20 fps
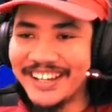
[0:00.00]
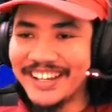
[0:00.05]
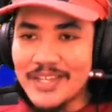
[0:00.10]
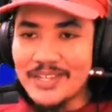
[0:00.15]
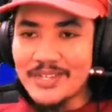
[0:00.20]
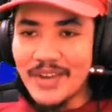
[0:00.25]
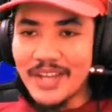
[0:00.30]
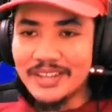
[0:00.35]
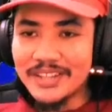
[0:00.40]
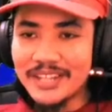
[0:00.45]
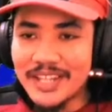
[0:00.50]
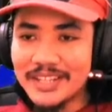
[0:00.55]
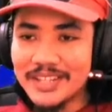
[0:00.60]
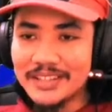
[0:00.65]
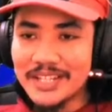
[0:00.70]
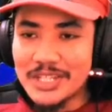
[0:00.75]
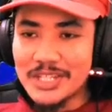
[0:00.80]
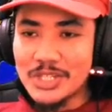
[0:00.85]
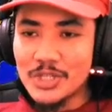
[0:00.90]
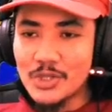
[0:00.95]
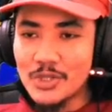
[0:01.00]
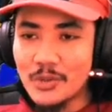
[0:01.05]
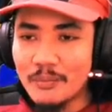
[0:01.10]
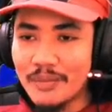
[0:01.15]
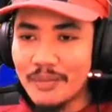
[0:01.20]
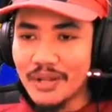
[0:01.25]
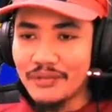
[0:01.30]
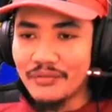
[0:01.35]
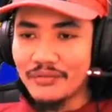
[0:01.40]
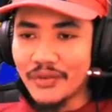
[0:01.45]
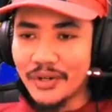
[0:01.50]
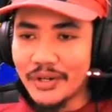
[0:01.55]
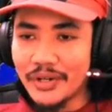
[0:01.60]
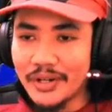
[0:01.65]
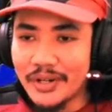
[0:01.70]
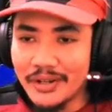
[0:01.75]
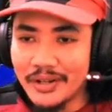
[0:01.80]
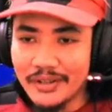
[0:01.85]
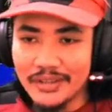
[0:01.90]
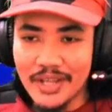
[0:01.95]
So I think this new build
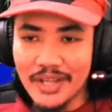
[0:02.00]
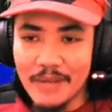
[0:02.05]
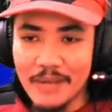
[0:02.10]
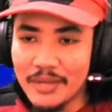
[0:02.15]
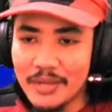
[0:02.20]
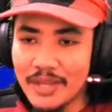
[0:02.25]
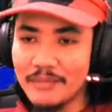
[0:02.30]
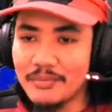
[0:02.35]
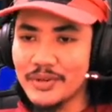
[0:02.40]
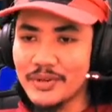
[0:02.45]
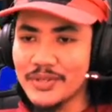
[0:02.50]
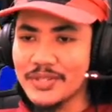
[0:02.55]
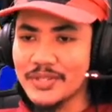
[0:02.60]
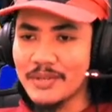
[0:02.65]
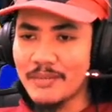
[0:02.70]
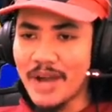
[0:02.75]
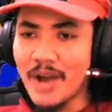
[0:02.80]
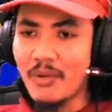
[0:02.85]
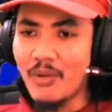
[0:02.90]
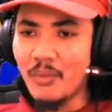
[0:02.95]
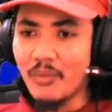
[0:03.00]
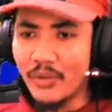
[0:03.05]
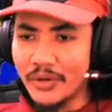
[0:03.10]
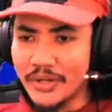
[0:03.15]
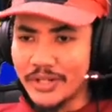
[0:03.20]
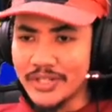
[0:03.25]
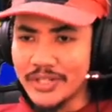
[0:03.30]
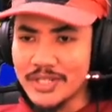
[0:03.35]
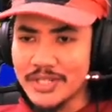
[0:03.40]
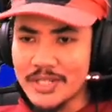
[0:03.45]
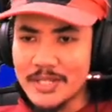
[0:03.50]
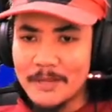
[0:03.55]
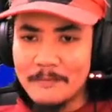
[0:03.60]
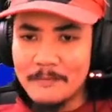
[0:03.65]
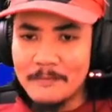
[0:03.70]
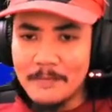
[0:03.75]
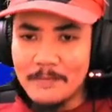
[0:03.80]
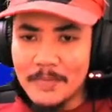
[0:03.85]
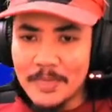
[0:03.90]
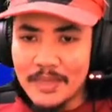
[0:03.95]
for Dove Keeper somehow works.
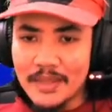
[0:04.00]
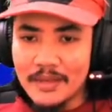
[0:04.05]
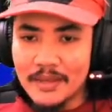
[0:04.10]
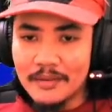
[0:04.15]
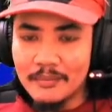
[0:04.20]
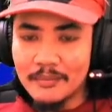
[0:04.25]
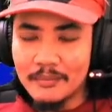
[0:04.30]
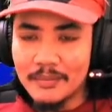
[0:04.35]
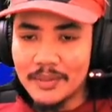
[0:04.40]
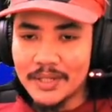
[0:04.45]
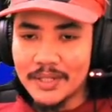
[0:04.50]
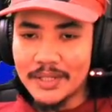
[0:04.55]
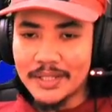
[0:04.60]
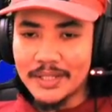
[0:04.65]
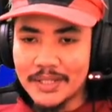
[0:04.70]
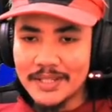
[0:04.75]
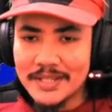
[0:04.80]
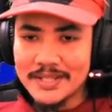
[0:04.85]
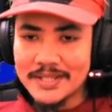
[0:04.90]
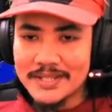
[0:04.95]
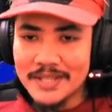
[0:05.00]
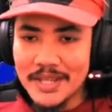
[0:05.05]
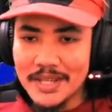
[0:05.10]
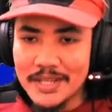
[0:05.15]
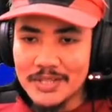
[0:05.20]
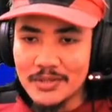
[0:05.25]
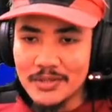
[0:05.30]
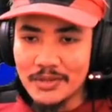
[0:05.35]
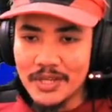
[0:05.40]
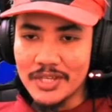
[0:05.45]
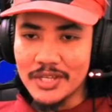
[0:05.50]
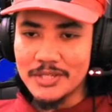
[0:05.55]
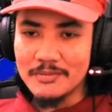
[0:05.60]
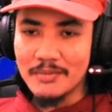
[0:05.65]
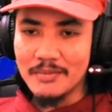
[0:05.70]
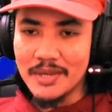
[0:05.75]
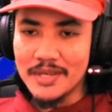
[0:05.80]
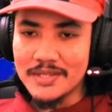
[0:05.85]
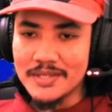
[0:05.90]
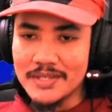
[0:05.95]
But is case-to-case
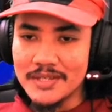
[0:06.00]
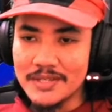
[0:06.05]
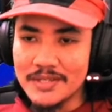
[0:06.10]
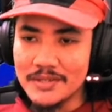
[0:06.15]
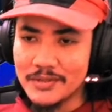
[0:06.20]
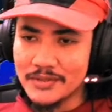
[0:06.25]
basis.